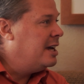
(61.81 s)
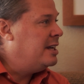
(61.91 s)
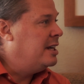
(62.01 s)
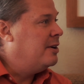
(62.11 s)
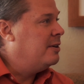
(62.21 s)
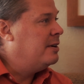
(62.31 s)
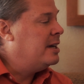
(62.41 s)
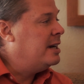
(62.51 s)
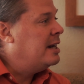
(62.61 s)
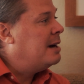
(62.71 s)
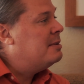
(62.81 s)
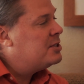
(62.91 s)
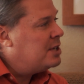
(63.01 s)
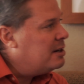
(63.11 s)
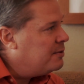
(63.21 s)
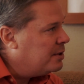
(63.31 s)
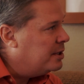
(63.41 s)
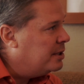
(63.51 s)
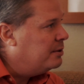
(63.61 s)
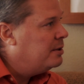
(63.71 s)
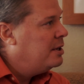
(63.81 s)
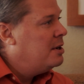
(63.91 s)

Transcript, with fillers: You know, and I'm excited for the new,